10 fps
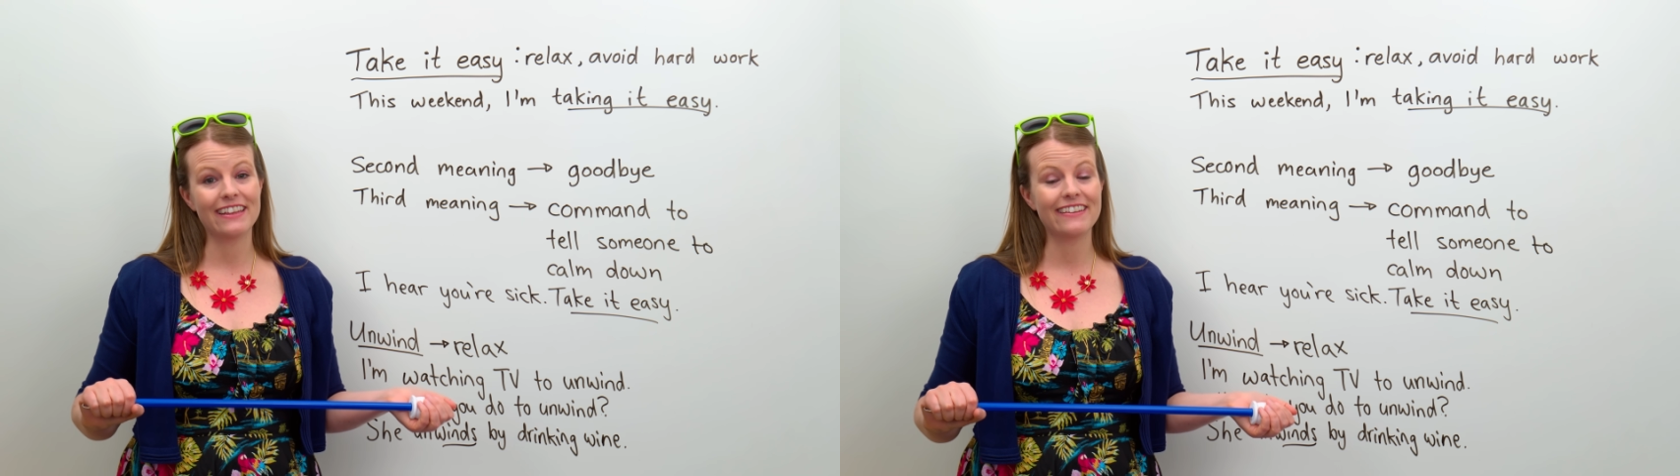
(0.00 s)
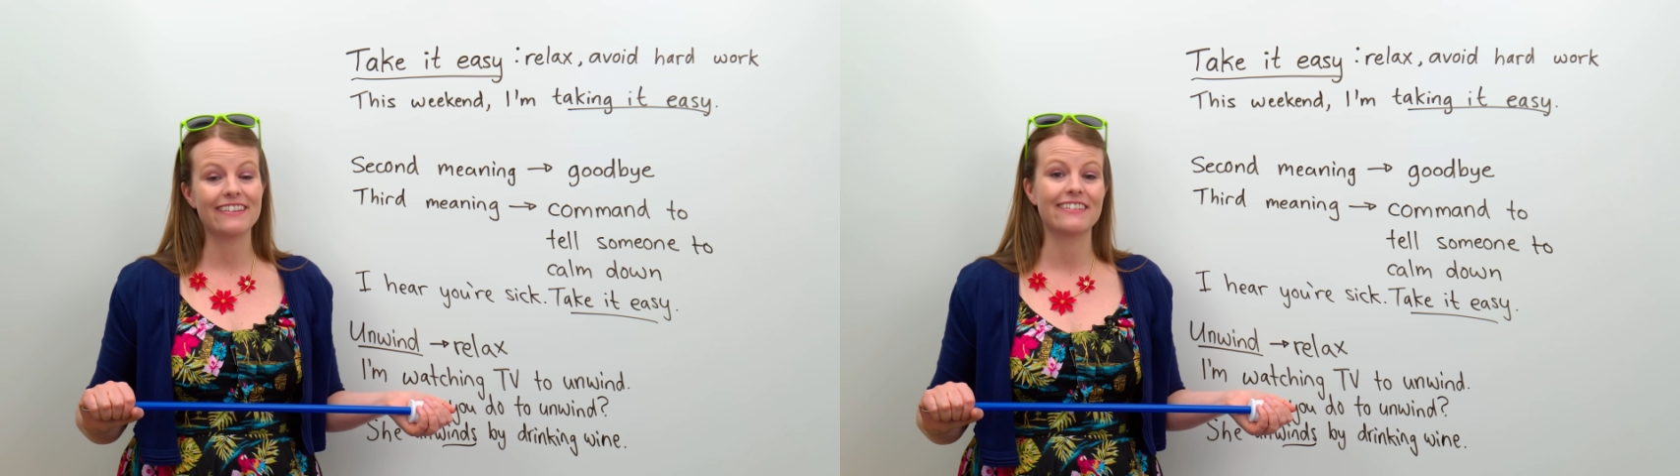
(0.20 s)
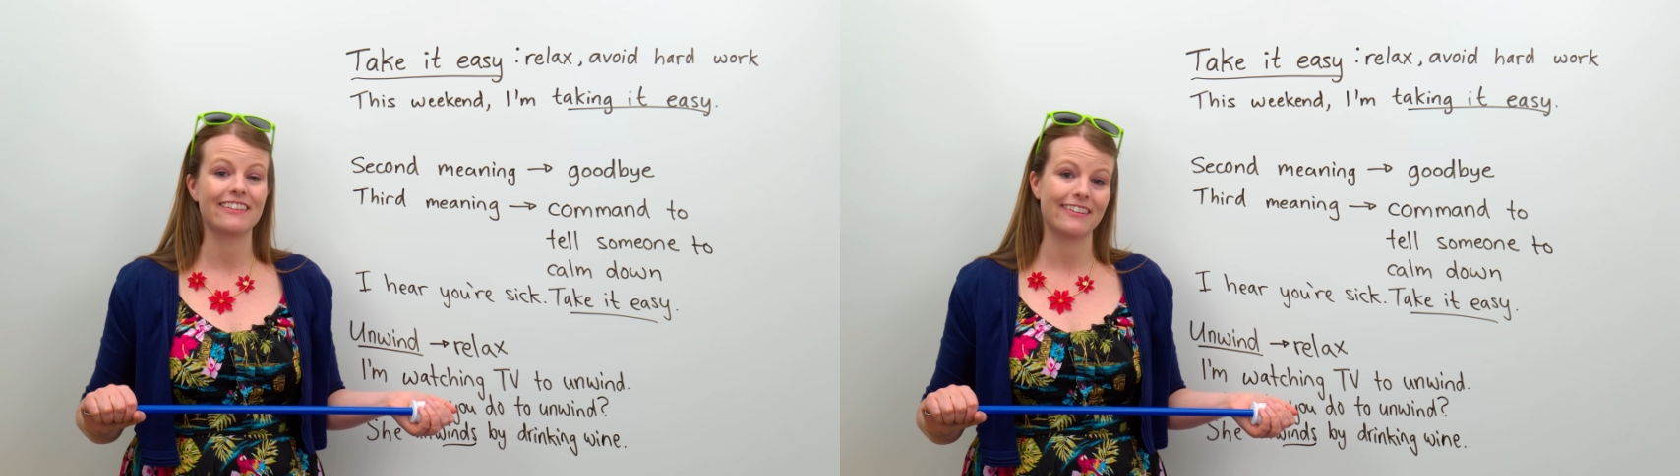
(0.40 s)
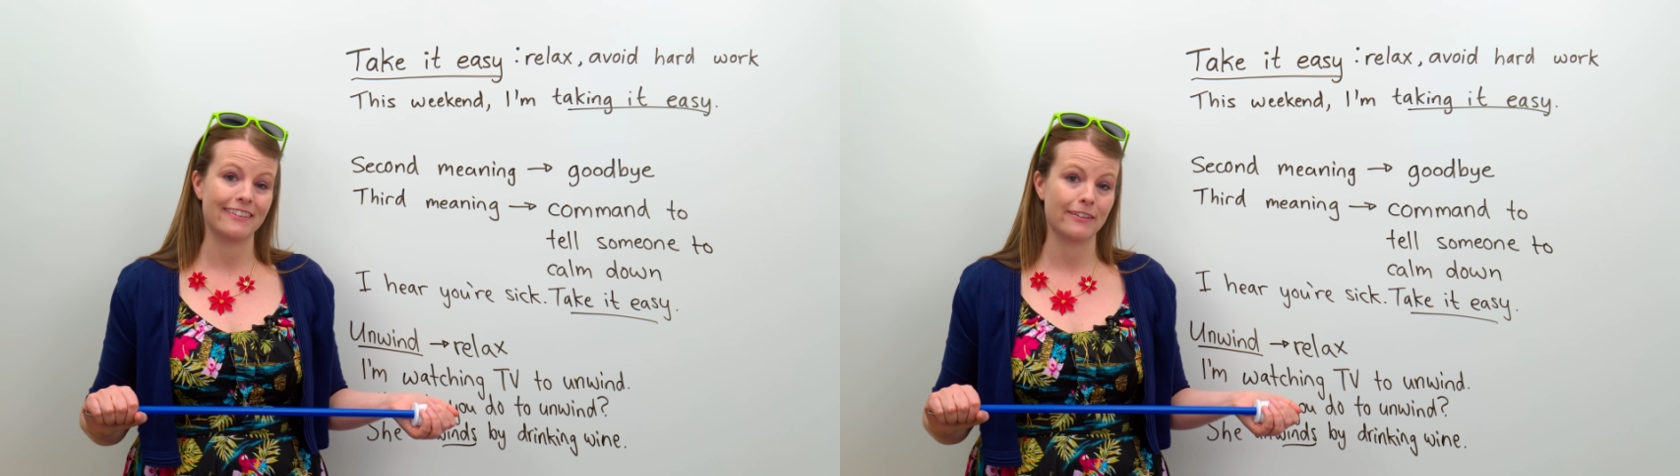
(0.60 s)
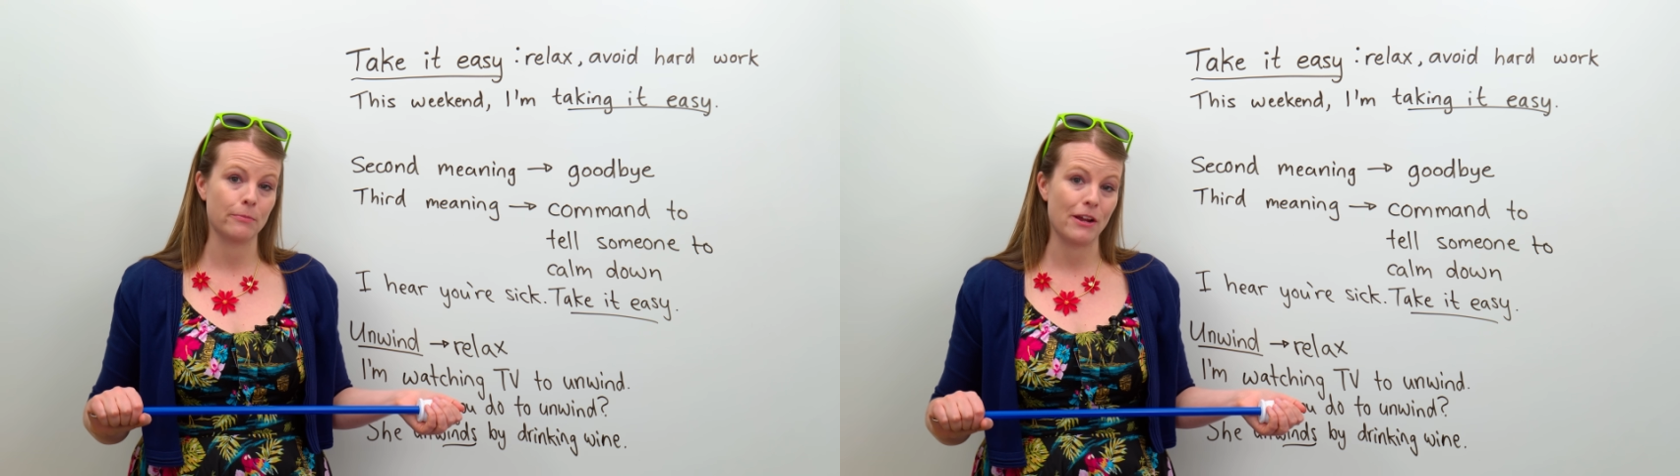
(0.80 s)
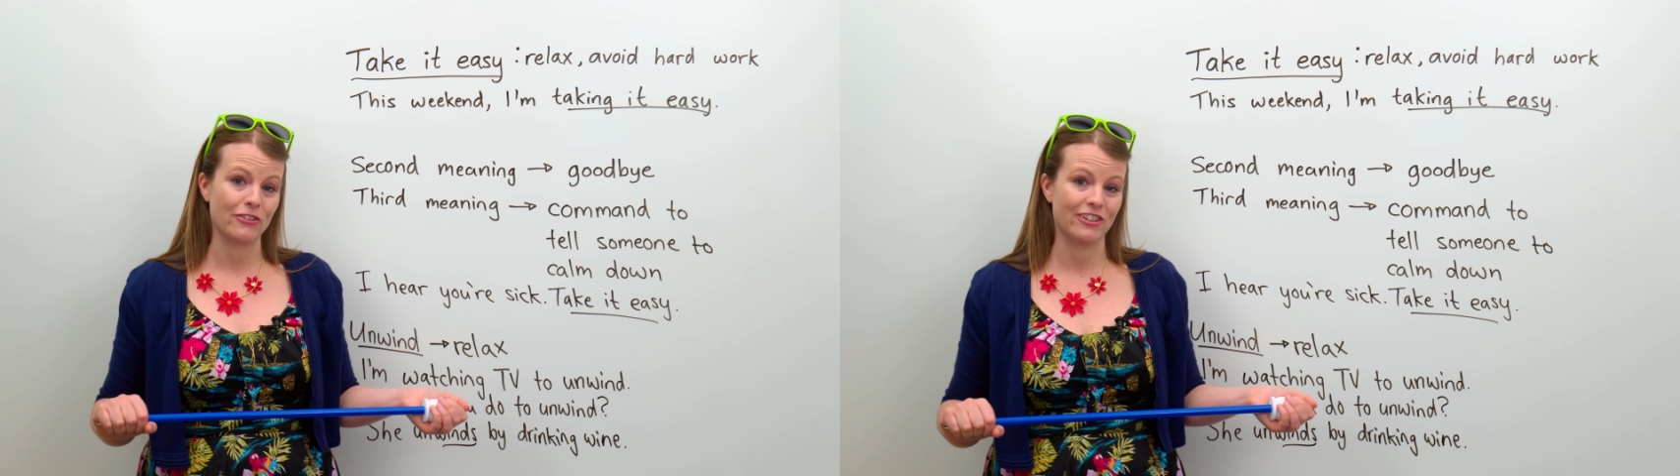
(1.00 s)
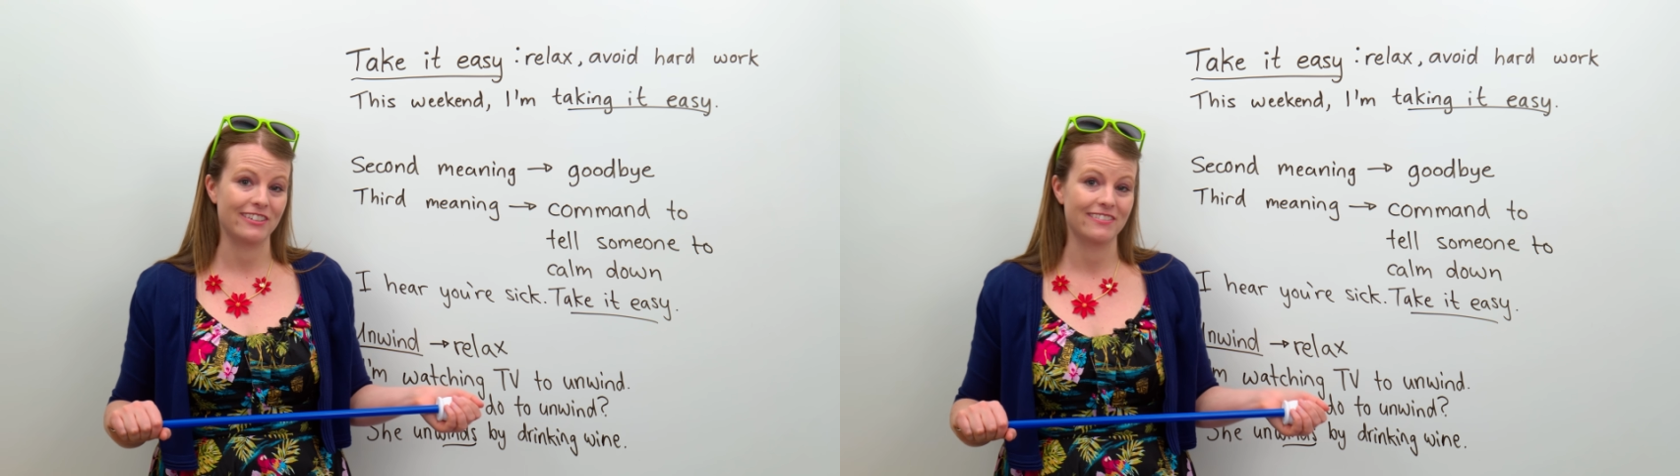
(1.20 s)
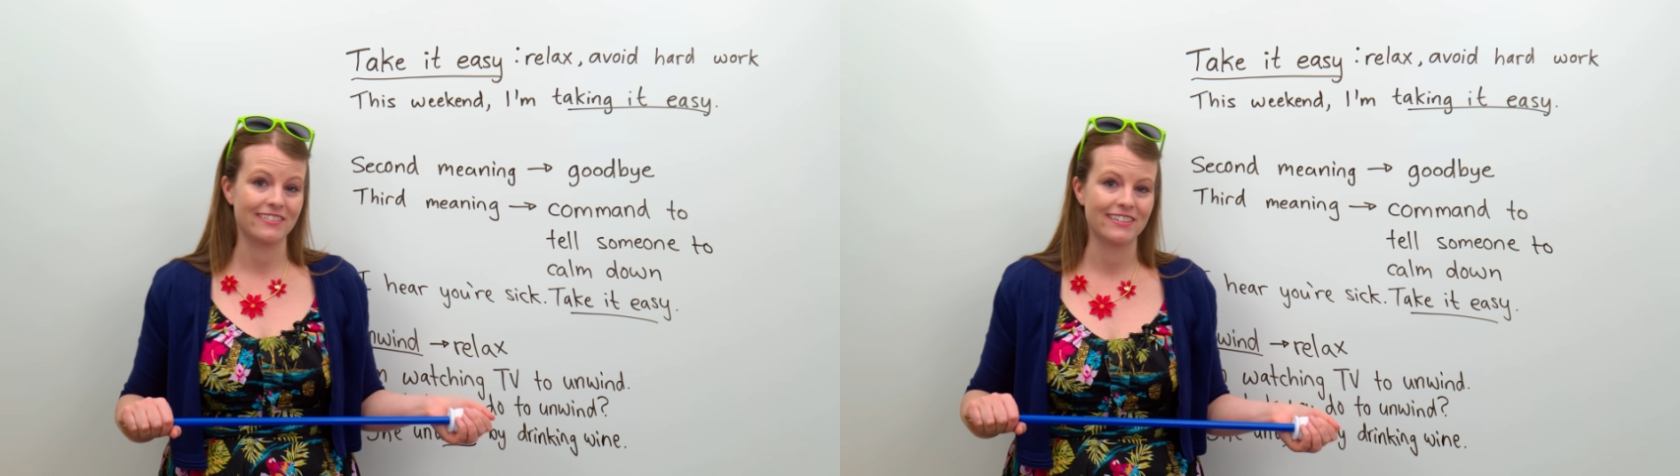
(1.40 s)
listen to this
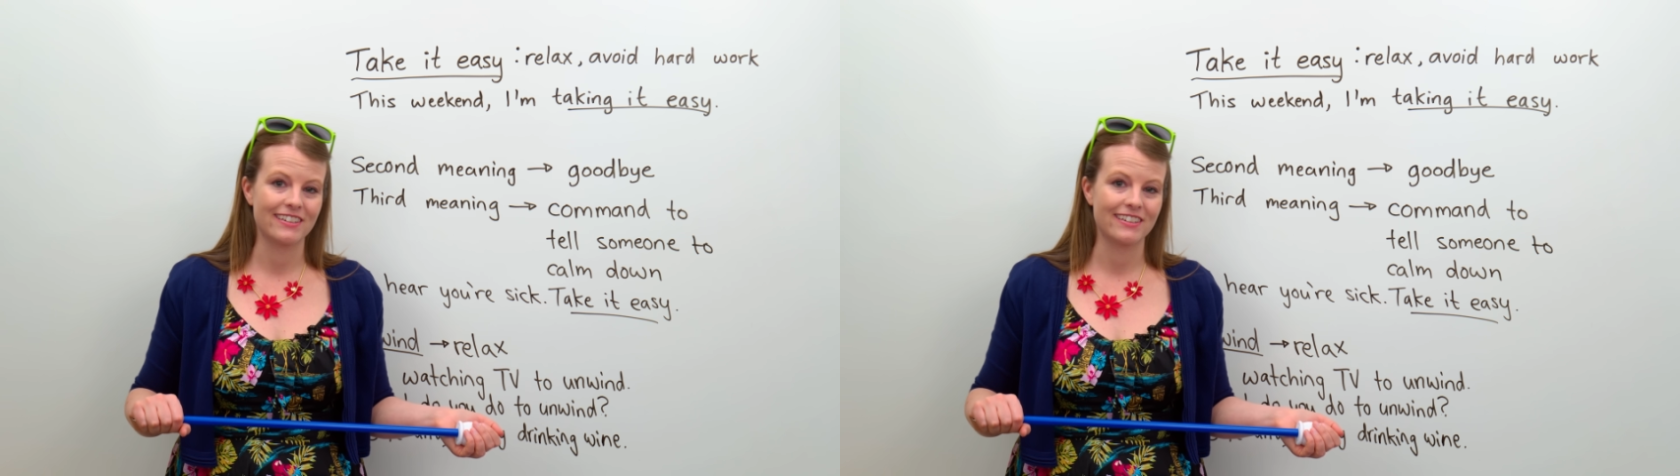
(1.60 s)
expression.